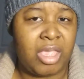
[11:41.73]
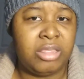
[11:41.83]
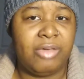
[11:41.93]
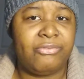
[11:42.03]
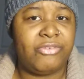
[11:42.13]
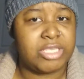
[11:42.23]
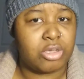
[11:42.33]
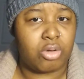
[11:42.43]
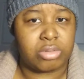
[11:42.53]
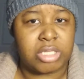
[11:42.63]
the
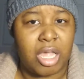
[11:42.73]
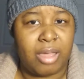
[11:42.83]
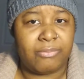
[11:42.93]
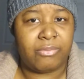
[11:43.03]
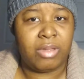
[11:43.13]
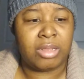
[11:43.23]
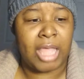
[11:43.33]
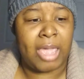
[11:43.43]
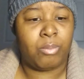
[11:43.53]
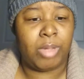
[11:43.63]
physical stuff
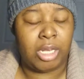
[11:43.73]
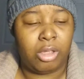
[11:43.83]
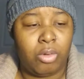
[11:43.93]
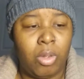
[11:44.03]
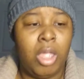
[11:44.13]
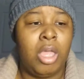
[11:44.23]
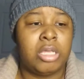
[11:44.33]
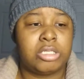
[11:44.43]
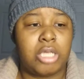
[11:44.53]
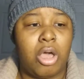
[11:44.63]
like we do.
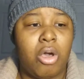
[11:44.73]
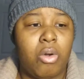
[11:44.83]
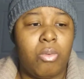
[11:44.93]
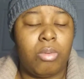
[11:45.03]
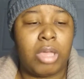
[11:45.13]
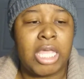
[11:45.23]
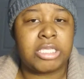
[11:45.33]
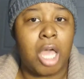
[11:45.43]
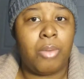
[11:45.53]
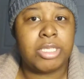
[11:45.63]
So
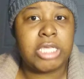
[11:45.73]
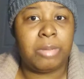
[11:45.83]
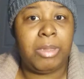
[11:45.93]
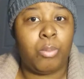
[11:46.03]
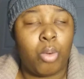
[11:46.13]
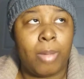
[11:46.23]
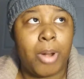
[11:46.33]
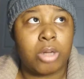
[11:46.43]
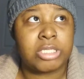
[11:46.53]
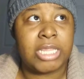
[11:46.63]
it's always going to be one
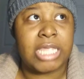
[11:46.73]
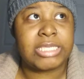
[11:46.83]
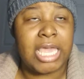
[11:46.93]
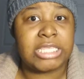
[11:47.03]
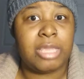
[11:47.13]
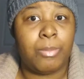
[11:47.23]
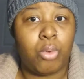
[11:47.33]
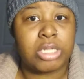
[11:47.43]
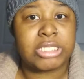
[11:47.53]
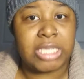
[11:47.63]
person that takes it
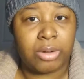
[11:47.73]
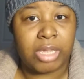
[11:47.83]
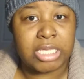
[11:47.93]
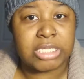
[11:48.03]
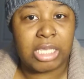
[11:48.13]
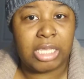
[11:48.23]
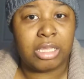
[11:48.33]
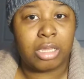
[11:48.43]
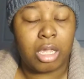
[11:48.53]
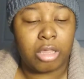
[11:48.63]
more seriously
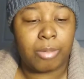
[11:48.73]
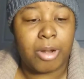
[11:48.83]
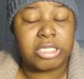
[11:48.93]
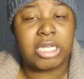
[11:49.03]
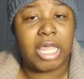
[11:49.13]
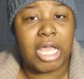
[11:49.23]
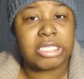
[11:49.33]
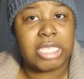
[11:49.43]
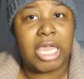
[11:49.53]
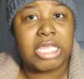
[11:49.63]
than the other person. Like I
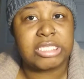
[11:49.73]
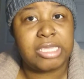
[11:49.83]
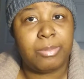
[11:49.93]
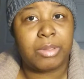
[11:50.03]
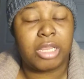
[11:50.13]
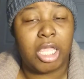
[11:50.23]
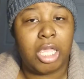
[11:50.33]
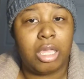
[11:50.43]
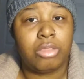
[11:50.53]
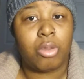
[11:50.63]
said, it's
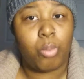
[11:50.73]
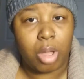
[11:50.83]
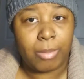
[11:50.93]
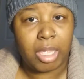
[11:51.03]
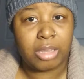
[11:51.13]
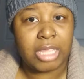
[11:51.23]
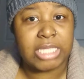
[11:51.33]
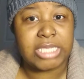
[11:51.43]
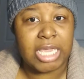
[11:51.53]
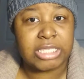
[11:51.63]
typically the woman
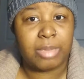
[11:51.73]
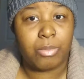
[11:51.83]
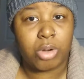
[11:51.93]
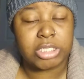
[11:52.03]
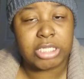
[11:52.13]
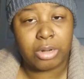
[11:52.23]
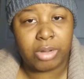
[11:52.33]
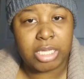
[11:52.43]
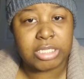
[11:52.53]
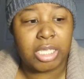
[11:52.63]
that takes it more
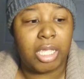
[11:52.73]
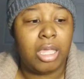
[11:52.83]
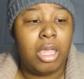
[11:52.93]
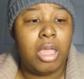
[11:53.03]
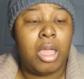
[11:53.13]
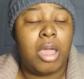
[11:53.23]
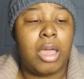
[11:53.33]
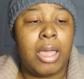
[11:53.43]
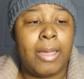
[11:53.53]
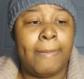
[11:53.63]
seriously.
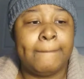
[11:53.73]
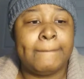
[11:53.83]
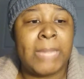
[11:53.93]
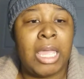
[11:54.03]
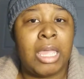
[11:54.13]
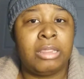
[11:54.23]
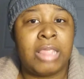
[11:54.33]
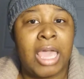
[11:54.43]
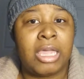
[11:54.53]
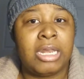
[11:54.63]
And
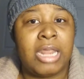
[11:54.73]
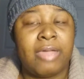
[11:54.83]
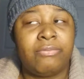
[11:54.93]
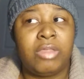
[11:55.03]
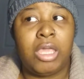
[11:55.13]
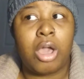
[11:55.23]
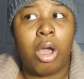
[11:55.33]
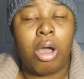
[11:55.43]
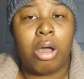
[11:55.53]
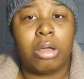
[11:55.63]
that can definitely
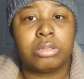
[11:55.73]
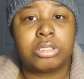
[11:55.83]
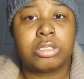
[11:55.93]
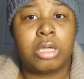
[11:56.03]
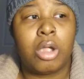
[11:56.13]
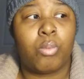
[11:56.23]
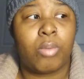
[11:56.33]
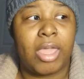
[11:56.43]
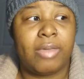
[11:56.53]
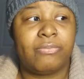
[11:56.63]
cause a
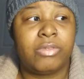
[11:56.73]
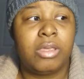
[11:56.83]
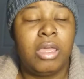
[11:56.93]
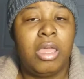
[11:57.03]
rift